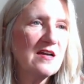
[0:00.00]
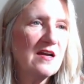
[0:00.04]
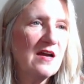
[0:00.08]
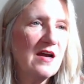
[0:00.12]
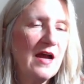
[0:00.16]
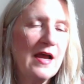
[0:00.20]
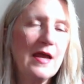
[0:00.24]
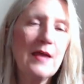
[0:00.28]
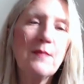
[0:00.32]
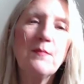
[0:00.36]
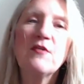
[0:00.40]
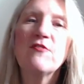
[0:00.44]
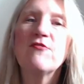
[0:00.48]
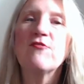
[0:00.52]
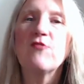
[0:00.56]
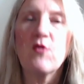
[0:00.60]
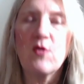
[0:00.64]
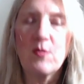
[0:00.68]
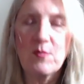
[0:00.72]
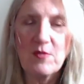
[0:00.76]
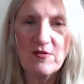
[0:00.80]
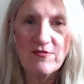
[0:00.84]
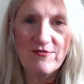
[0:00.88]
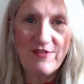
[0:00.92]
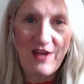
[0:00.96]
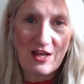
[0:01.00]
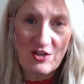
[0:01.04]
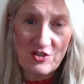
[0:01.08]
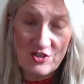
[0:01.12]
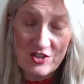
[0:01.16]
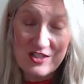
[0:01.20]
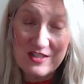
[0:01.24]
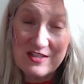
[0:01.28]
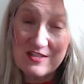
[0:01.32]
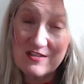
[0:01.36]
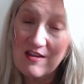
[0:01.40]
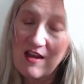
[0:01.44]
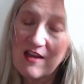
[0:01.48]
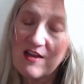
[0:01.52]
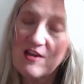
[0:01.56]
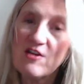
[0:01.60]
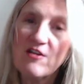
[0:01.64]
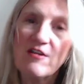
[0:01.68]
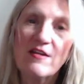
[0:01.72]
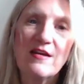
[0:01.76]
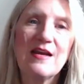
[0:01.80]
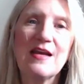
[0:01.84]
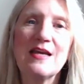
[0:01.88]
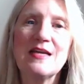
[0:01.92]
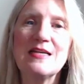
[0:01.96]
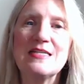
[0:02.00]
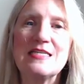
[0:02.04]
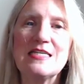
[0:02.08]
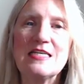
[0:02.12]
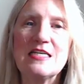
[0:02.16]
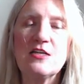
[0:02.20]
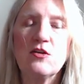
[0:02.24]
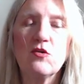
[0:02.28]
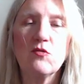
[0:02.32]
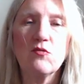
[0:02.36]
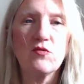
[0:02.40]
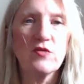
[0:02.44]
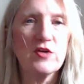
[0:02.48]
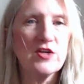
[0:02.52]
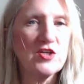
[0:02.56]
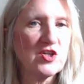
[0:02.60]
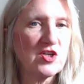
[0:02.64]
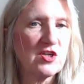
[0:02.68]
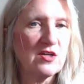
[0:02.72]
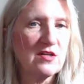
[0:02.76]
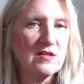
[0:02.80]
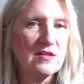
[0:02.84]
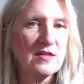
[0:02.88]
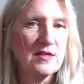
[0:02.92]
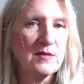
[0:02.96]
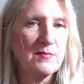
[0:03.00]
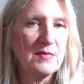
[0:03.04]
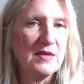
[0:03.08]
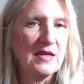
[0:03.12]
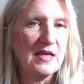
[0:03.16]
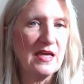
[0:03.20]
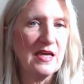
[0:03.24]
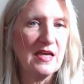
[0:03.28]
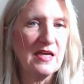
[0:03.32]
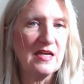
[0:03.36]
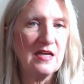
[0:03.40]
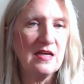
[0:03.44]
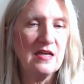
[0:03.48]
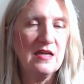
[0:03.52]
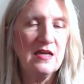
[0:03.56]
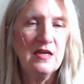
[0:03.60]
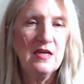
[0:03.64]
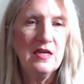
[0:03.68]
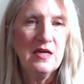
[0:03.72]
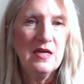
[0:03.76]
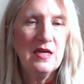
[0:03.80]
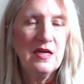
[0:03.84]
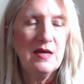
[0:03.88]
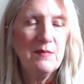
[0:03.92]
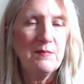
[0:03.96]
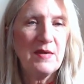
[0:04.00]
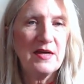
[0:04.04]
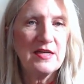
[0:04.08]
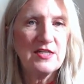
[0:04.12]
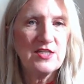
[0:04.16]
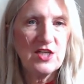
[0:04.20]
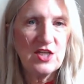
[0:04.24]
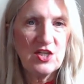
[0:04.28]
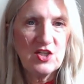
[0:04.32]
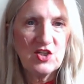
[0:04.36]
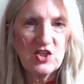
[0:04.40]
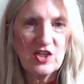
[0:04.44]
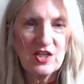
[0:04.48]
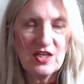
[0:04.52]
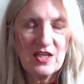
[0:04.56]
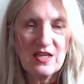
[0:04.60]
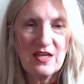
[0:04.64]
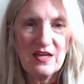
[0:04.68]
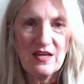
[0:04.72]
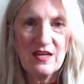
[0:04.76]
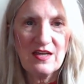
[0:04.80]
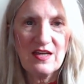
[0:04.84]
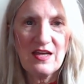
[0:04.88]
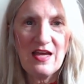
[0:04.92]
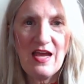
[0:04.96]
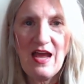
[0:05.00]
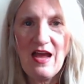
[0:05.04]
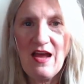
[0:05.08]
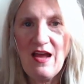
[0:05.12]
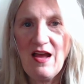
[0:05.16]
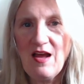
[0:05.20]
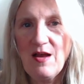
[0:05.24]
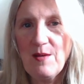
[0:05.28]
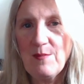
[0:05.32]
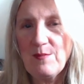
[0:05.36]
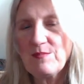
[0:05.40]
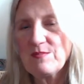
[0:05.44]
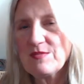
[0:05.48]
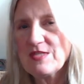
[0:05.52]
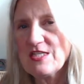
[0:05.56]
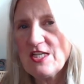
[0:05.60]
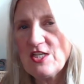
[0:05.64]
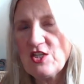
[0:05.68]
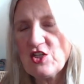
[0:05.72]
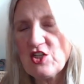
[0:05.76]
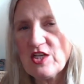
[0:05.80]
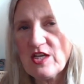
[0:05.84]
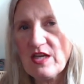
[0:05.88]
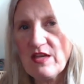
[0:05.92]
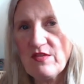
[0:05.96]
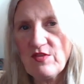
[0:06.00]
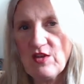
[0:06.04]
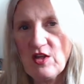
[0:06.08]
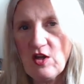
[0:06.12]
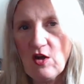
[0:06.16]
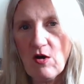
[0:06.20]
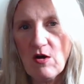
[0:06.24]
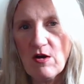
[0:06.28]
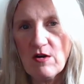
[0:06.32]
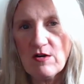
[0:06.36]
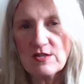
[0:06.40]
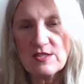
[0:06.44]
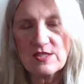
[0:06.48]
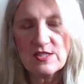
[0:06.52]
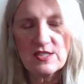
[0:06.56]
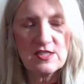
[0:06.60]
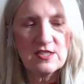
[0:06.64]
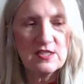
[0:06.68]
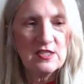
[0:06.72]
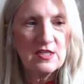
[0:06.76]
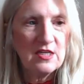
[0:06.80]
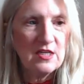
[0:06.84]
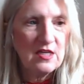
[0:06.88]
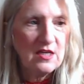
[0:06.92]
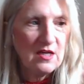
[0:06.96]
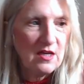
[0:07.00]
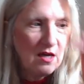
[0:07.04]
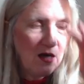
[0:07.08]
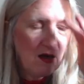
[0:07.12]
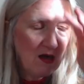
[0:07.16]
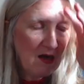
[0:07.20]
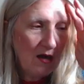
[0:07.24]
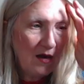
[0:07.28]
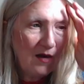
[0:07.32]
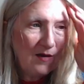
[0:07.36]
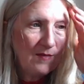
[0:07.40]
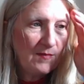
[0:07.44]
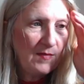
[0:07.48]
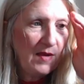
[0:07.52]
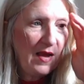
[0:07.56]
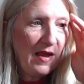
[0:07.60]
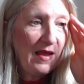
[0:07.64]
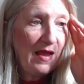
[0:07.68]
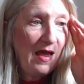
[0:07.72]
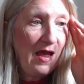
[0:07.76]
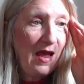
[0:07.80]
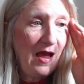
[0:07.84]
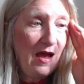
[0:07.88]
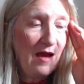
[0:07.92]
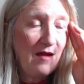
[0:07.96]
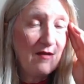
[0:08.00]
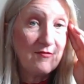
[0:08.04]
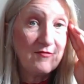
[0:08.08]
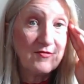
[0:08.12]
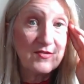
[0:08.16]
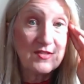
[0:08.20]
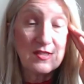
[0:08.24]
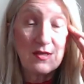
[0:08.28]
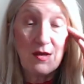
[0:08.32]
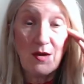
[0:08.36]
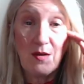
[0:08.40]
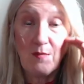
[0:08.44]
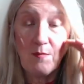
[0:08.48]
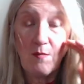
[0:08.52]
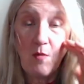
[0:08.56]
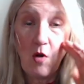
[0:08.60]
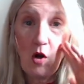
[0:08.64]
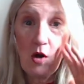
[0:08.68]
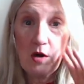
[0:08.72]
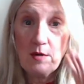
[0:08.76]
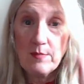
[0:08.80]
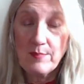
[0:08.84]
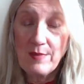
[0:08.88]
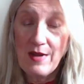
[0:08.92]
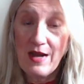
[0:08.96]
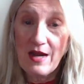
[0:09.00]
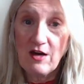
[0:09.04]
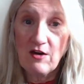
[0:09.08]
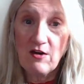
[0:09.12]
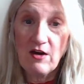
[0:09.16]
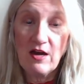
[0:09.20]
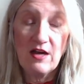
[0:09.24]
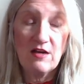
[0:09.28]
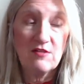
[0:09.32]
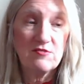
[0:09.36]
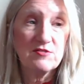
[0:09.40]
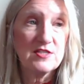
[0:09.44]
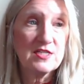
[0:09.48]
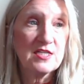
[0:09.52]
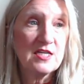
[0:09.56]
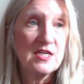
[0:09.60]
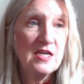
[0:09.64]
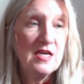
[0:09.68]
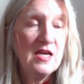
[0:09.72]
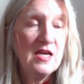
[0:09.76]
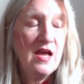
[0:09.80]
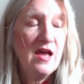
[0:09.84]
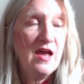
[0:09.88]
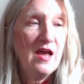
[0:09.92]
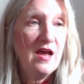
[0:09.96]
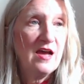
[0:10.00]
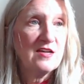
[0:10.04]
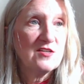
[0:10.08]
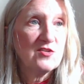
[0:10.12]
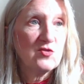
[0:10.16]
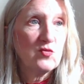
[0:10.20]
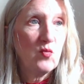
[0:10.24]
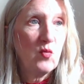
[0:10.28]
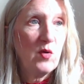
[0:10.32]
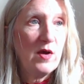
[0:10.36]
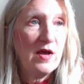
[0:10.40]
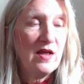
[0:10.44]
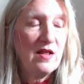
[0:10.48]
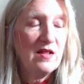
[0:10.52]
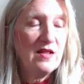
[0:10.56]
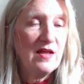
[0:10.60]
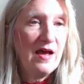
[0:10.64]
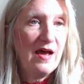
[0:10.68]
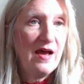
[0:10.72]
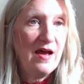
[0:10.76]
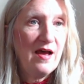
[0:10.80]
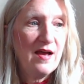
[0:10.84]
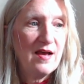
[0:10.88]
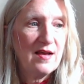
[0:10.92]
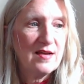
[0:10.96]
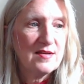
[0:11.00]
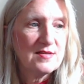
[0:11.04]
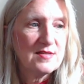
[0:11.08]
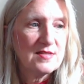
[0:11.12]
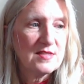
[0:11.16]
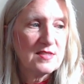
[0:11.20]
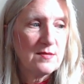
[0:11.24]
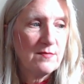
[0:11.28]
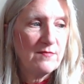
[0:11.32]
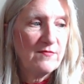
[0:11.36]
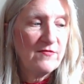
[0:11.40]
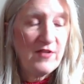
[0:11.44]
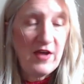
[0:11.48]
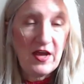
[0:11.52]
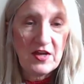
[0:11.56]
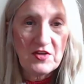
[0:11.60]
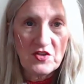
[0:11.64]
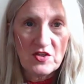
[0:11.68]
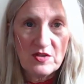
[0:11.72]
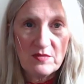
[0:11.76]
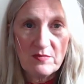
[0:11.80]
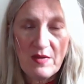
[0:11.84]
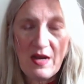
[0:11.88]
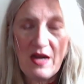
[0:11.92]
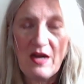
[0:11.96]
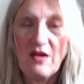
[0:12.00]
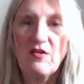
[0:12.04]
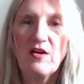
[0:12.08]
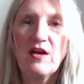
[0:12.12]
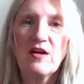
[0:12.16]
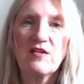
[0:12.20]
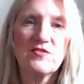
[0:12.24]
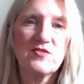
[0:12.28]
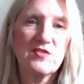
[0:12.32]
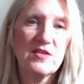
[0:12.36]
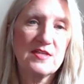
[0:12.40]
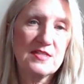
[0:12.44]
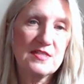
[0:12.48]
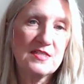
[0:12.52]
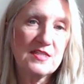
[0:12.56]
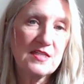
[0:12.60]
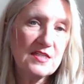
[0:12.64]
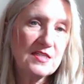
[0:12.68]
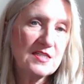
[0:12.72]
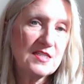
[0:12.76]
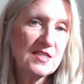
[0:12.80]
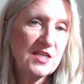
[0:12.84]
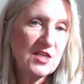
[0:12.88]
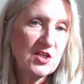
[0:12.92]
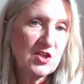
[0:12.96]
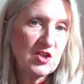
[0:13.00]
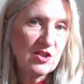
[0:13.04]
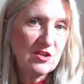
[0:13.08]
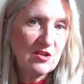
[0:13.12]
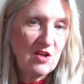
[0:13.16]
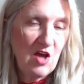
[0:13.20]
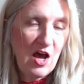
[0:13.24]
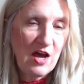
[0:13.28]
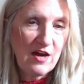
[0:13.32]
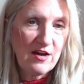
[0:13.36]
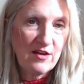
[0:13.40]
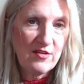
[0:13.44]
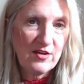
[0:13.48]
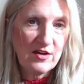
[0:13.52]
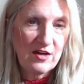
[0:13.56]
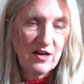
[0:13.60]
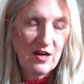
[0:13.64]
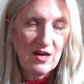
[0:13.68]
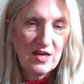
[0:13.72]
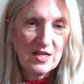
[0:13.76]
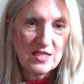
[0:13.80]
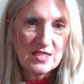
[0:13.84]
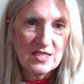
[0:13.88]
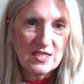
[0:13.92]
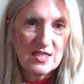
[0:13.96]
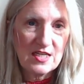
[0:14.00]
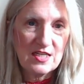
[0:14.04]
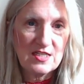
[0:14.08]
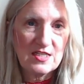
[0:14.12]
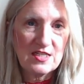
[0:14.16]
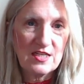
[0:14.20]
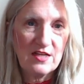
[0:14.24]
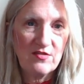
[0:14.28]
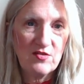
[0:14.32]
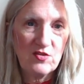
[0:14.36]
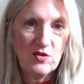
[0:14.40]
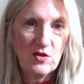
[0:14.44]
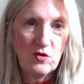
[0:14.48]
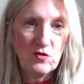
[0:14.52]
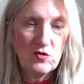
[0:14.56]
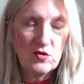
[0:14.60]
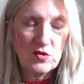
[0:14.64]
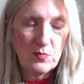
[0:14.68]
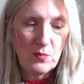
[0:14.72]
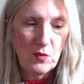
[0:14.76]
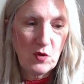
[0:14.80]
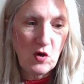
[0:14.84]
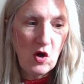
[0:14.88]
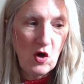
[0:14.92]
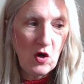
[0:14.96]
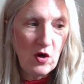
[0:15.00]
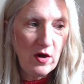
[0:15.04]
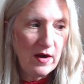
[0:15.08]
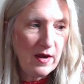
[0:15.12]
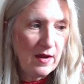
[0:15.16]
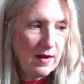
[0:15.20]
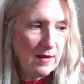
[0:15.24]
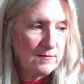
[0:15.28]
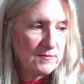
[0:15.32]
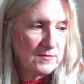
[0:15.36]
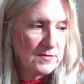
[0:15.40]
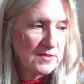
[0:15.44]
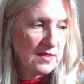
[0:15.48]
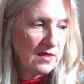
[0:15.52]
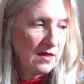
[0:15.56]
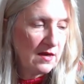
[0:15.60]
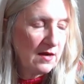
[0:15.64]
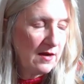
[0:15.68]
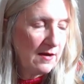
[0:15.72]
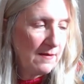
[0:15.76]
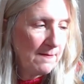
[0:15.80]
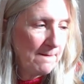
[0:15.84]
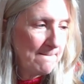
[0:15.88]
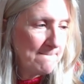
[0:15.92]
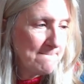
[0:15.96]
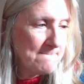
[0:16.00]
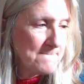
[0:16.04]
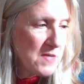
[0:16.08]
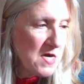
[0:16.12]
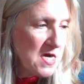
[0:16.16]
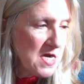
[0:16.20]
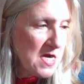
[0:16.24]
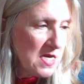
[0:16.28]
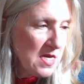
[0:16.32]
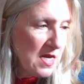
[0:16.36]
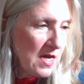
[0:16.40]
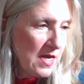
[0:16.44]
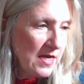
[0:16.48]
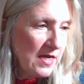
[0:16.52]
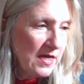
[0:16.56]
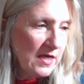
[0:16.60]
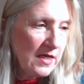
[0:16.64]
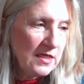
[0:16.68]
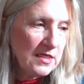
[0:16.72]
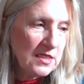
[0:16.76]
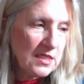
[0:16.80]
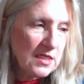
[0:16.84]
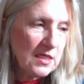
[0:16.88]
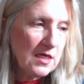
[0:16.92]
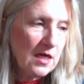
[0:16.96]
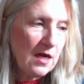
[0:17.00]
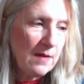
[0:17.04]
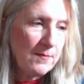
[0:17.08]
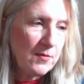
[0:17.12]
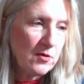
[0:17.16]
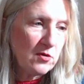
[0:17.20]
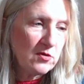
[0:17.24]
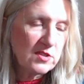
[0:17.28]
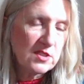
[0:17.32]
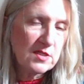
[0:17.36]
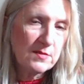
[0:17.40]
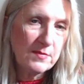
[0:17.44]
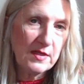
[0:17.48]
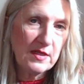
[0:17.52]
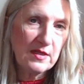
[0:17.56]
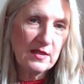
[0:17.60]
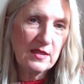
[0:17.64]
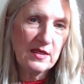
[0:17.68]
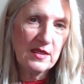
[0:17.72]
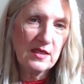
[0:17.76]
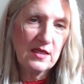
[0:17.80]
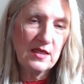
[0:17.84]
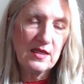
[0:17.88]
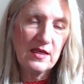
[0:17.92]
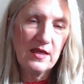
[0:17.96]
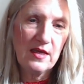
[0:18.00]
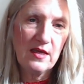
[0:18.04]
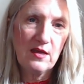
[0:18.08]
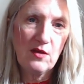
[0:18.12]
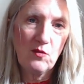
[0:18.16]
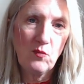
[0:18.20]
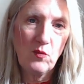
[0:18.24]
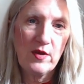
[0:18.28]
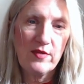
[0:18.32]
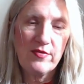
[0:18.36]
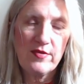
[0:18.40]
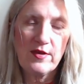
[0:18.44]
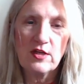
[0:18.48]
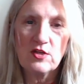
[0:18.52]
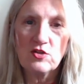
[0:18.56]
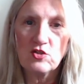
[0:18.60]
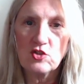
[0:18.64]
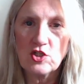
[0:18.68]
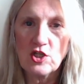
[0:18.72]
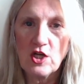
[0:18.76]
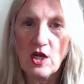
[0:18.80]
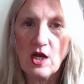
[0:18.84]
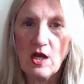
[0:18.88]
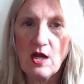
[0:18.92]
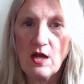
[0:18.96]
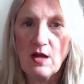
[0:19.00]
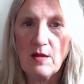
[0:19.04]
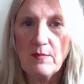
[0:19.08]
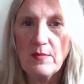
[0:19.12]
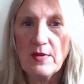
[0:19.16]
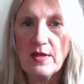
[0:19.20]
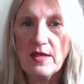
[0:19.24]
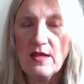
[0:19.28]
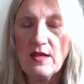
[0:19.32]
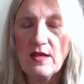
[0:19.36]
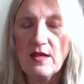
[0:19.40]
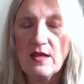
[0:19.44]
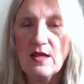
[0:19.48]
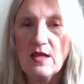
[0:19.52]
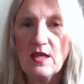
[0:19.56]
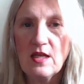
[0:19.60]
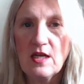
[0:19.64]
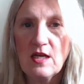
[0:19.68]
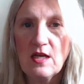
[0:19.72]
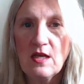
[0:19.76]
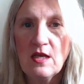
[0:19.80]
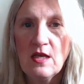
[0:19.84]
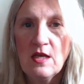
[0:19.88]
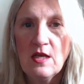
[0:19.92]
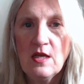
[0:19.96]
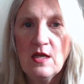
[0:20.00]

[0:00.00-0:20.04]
I am a former fashion designer, and I did originally begin my teaching gig um, teaching in the arts. Um, I have some art background as well as some fashion background. So I did teach a lot of the content in those programs, um, but I ended up ultimately in, eh, with a job in